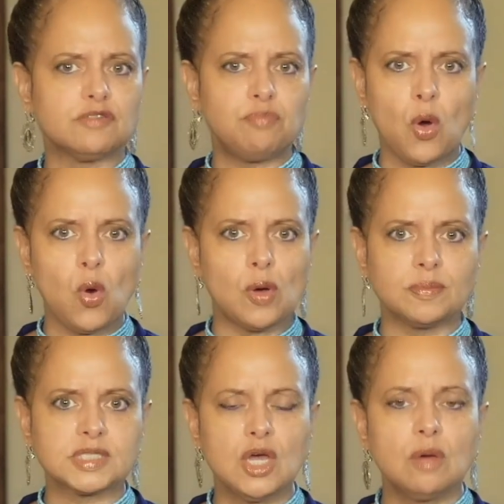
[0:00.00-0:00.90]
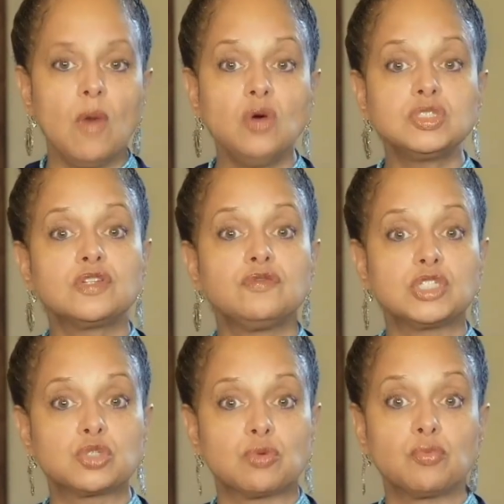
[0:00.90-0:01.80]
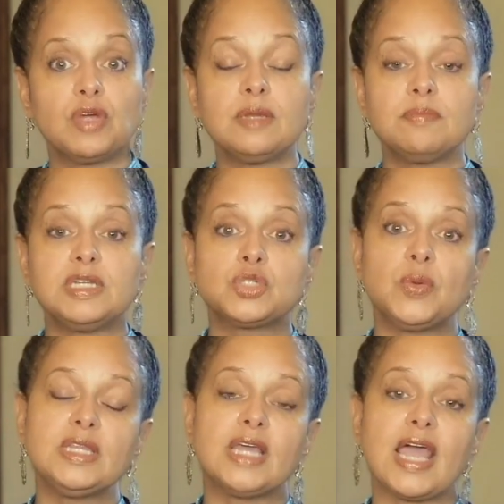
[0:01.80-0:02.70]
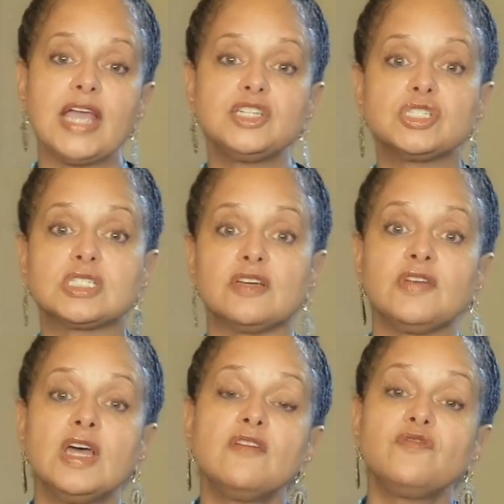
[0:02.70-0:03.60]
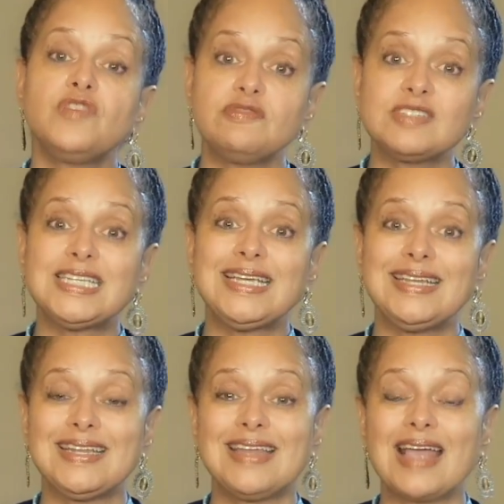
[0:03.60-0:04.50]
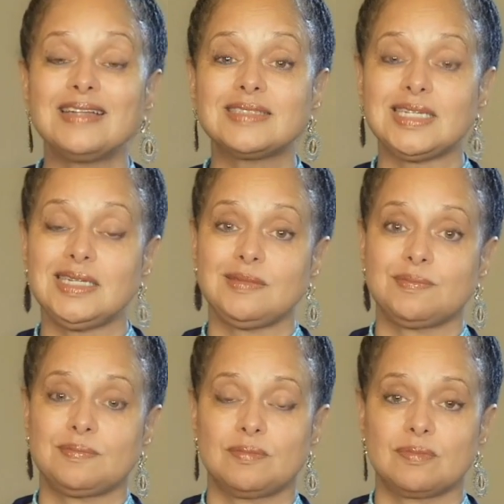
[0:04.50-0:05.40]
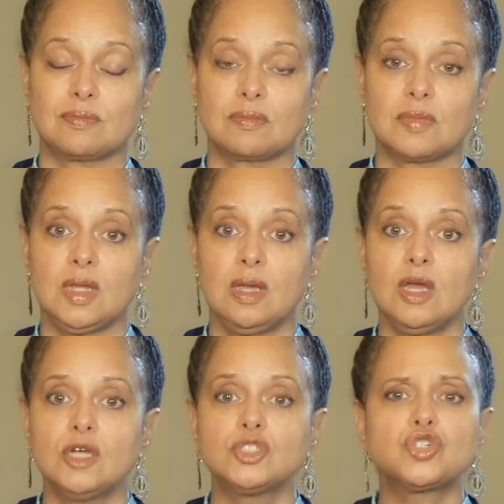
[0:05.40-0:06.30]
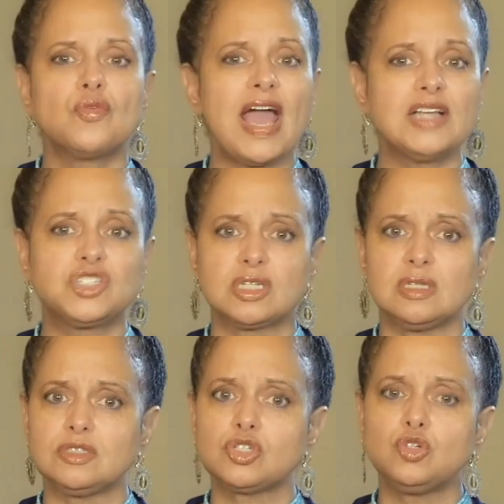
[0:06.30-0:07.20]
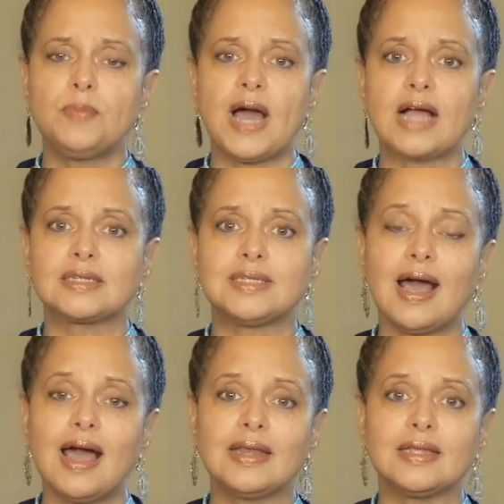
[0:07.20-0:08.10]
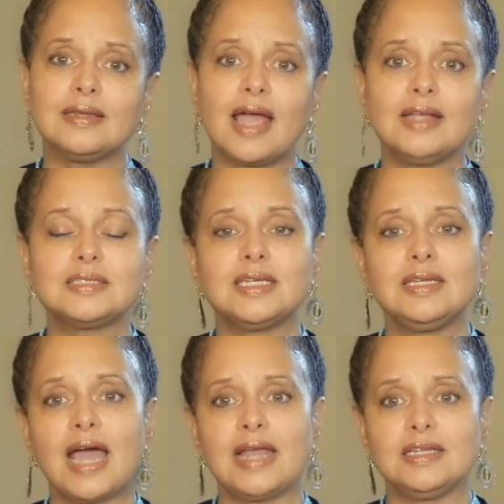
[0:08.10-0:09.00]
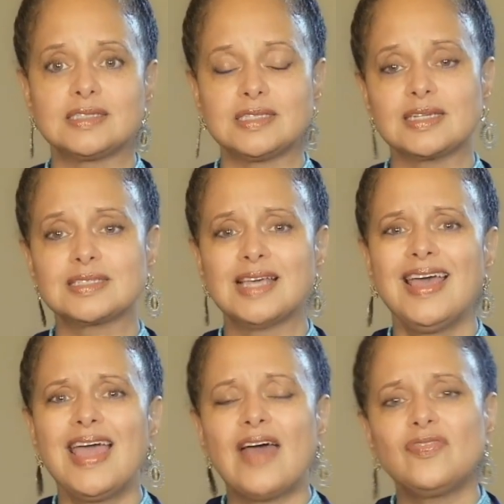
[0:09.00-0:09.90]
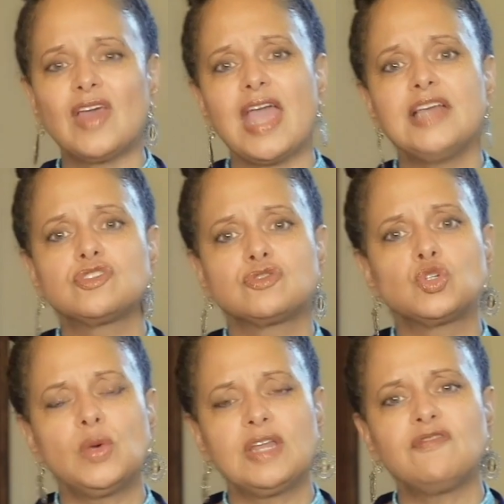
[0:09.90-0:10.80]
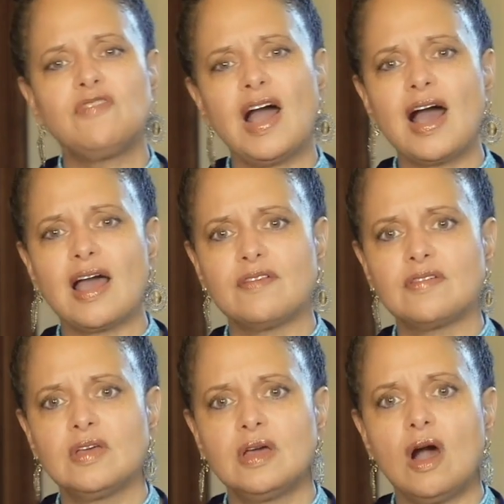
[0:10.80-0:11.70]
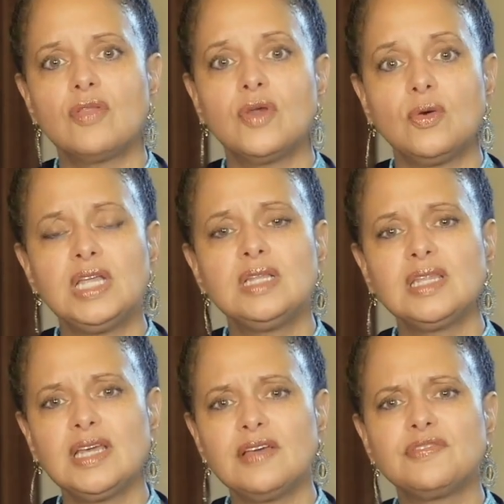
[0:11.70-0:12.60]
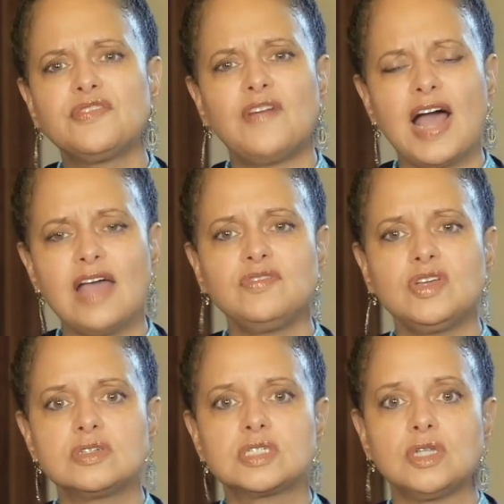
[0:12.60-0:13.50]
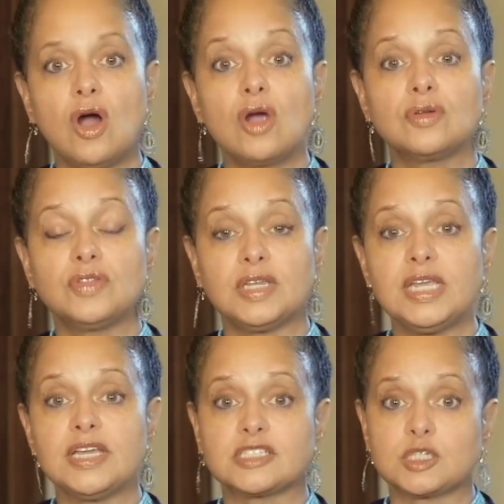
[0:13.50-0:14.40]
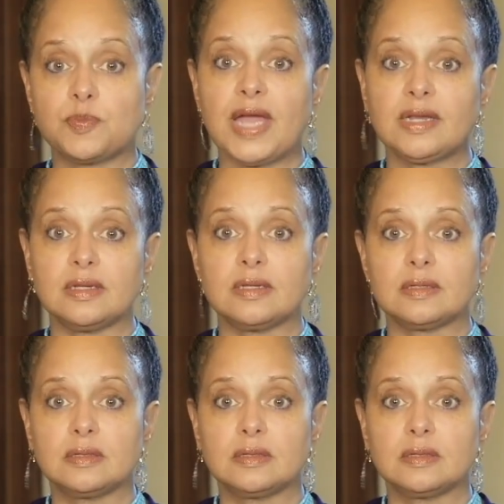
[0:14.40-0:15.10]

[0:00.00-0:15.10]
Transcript: of poems, most of which were written between the ages of 15 and 19. Tragically, Tupac died in 1996 at the age of 25, although he lived five years longer than he expected.